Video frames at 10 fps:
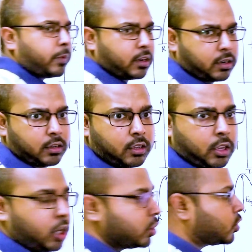pair.
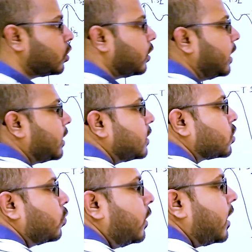So it
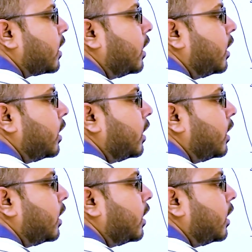is weak